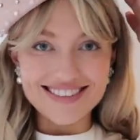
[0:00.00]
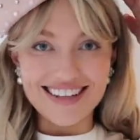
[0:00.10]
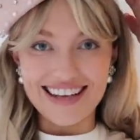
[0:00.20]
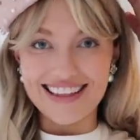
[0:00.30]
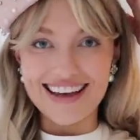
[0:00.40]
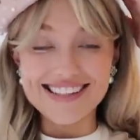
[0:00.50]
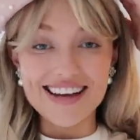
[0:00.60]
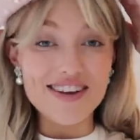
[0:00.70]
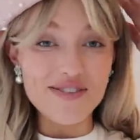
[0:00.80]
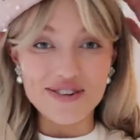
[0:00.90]
like this.
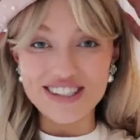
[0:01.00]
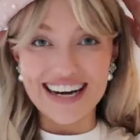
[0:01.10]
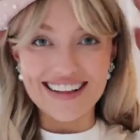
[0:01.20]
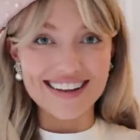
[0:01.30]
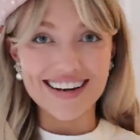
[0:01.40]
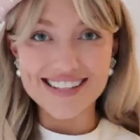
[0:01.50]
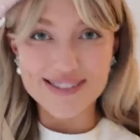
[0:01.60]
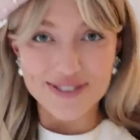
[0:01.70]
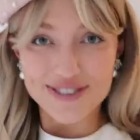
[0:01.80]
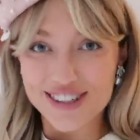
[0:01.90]
I've never worn anything like
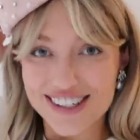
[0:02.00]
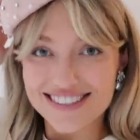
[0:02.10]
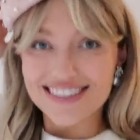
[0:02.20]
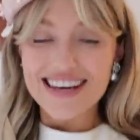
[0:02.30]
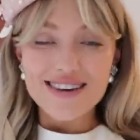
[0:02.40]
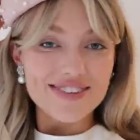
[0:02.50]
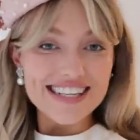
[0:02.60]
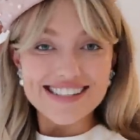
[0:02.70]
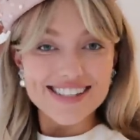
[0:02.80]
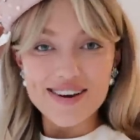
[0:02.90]
this before, but
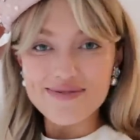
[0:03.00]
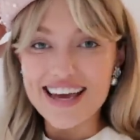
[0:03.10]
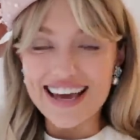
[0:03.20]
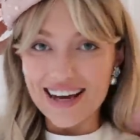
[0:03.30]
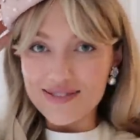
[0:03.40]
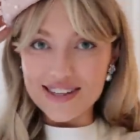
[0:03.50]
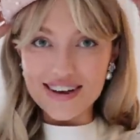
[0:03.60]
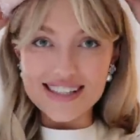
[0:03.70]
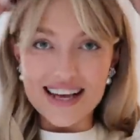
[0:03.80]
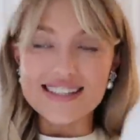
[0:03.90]
it's so me. I'm so
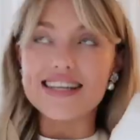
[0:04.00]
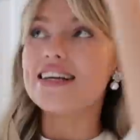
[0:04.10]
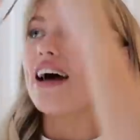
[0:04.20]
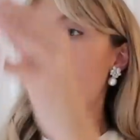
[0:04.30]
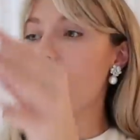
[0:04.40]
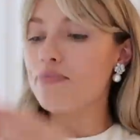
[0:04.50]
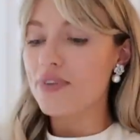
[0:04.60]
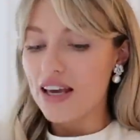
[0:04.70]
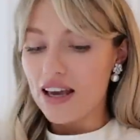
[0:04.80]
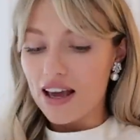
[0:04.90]
excited.
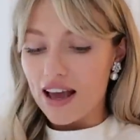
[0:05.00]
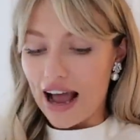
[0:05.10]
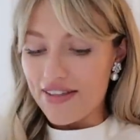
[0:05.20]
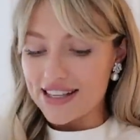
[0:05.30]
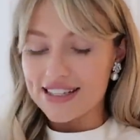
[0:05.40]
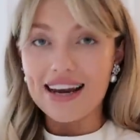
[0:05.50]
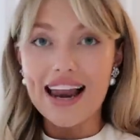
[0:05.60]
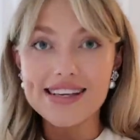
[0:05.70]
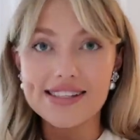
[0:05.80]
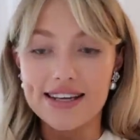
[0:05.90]
Um, and there's an
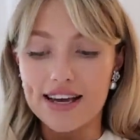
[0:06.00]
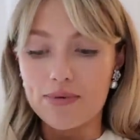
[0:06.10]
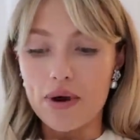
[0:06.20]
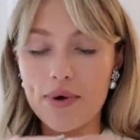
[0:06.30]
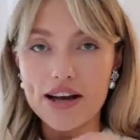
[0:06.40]
elastic. I'm